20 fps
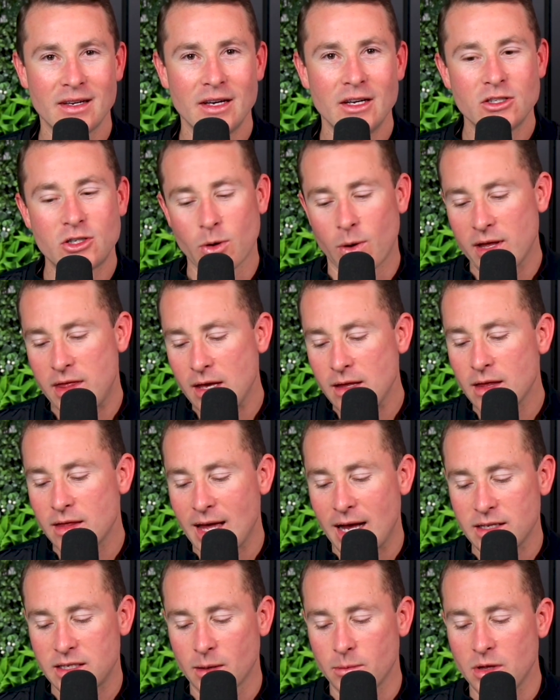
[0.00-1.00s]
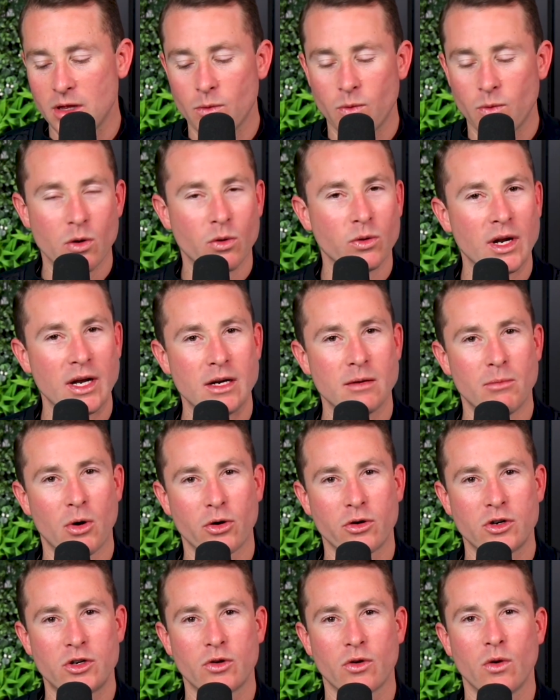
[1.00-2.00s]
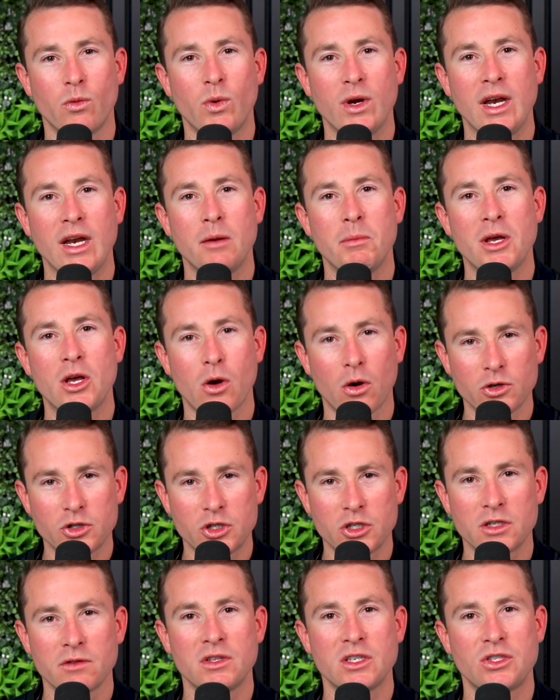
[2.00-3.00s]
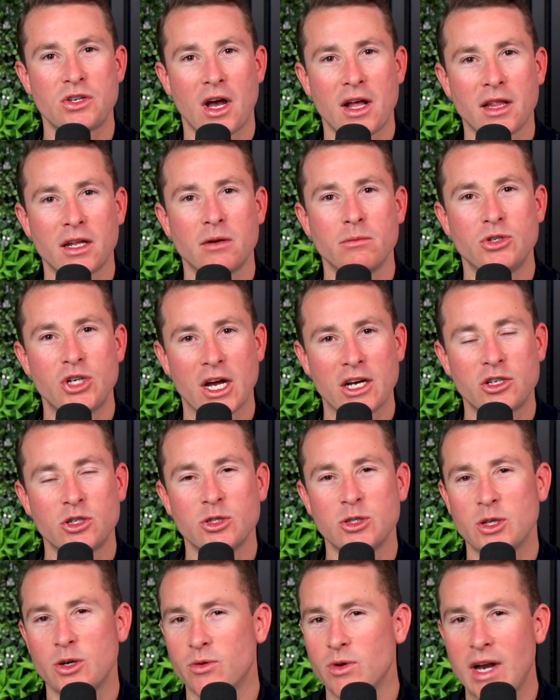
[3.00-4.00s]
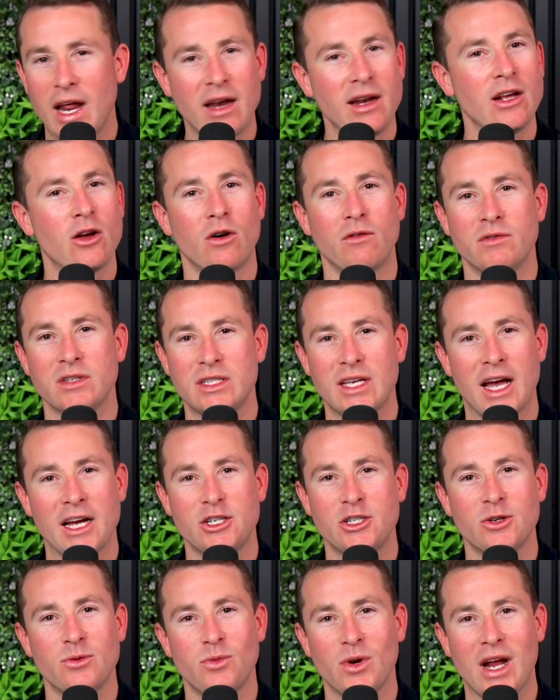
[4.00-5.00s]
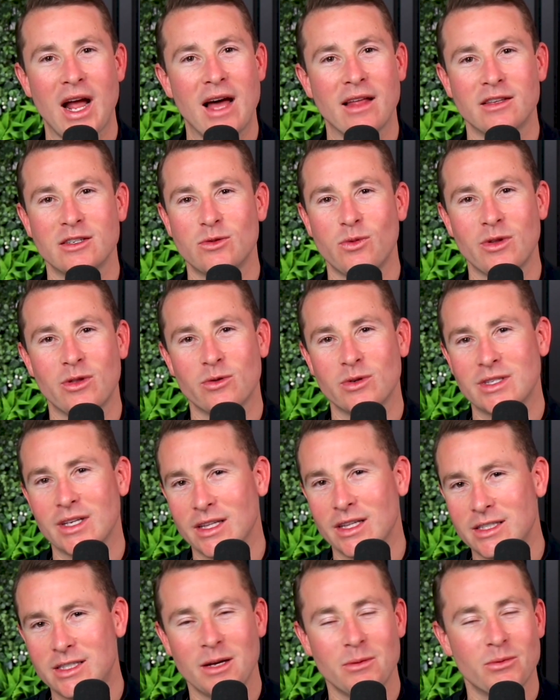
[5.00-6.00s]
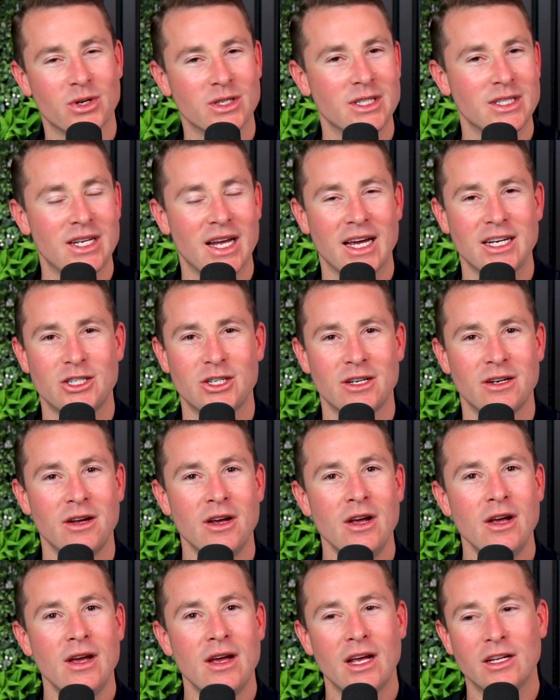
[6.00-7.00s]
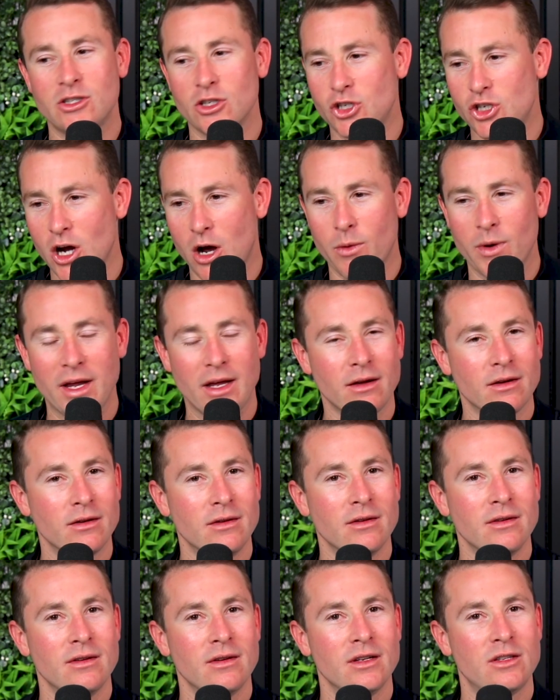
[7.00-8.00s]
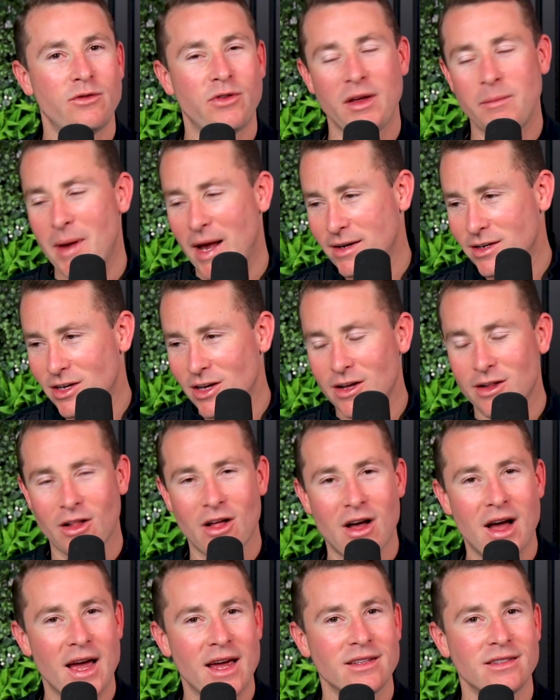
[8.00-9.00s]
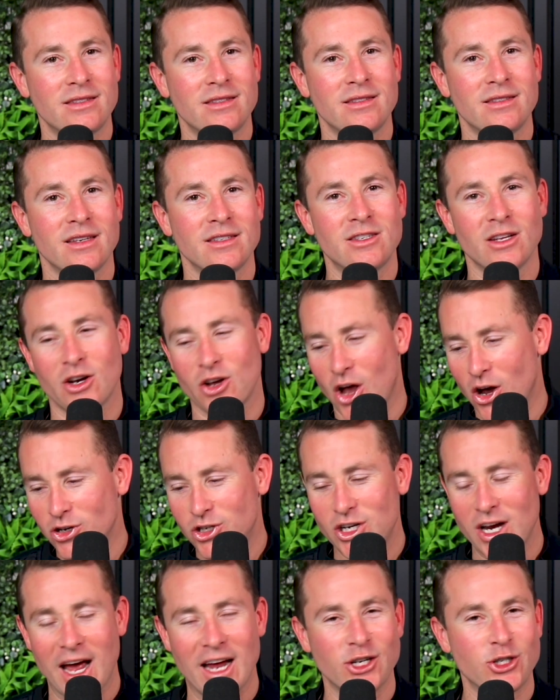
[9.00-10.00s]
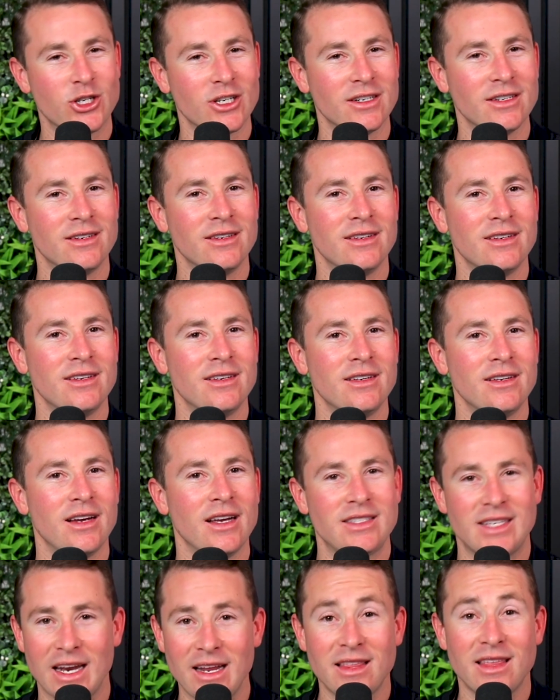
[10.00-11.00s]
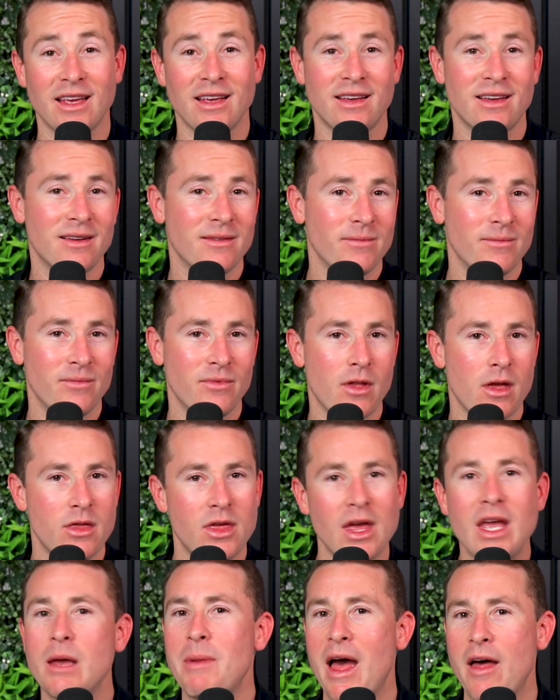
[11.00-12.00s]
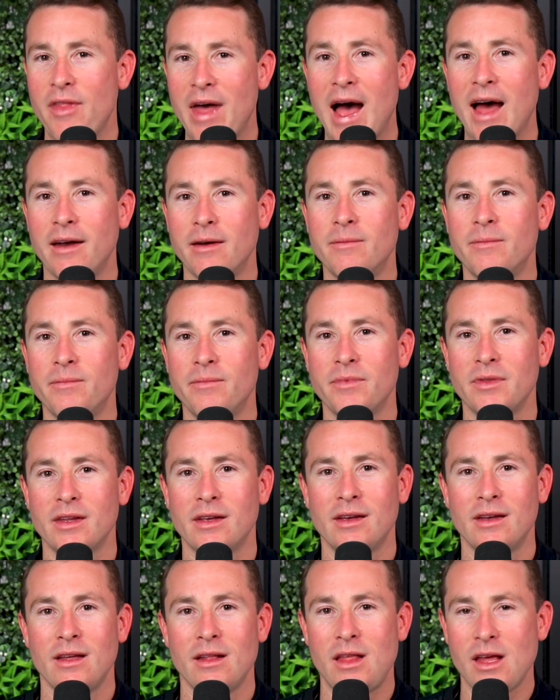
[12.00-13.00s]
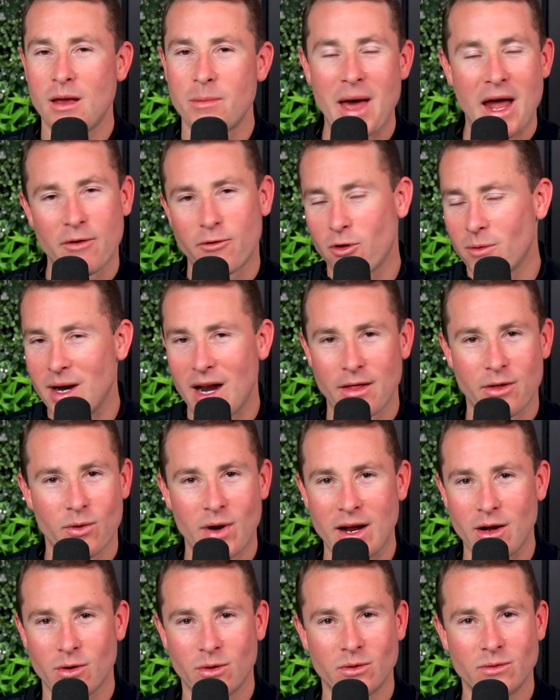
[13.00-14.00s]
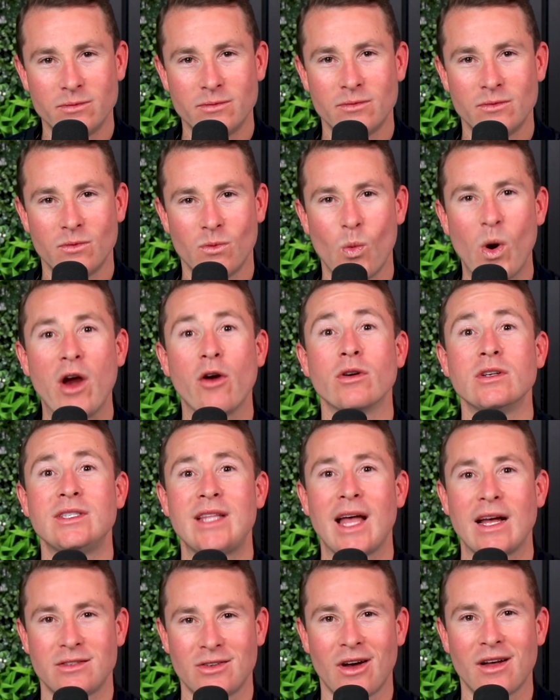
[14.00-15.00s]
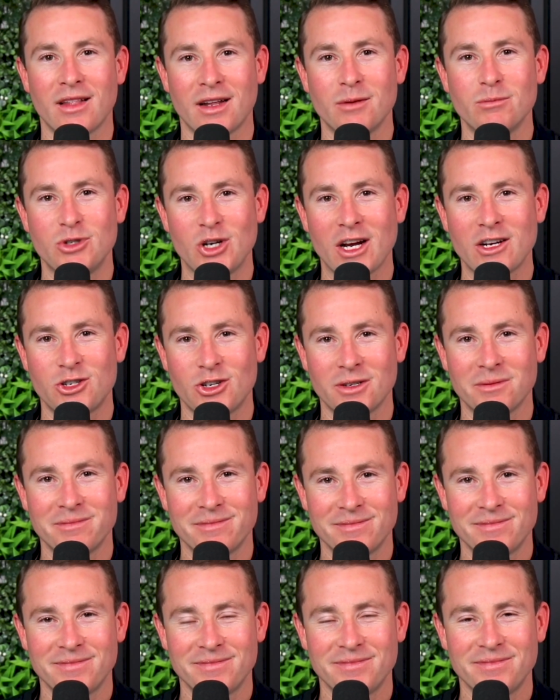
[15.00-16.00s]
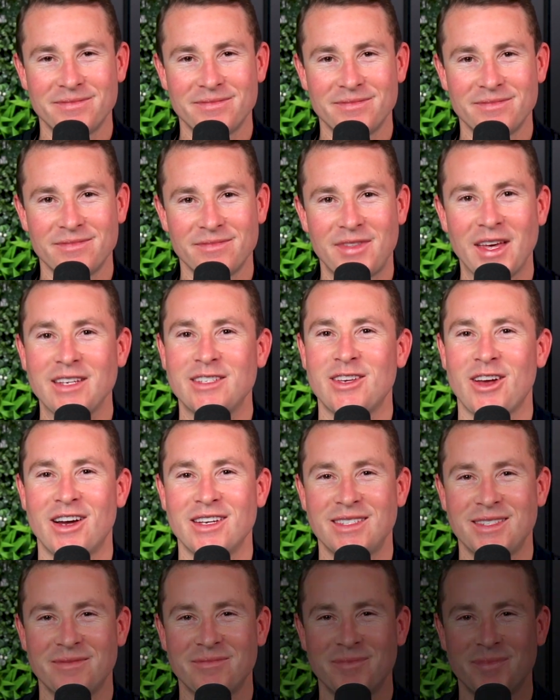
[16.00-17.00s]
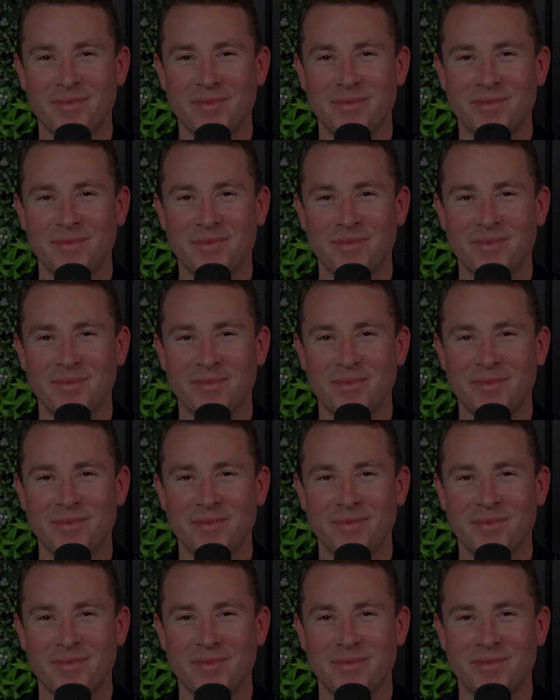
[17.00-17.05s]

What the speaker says: So I think that that's something that need to monitor, and we need to be conscious of the silent objections that are in any conversation, regardless of whether it's a listing presentation, it's a showing, it's feedback to your clients, it's a negotiation, it's anything. Think about that. Think about it from another angle. Where is that silent objection? Thanks, guys.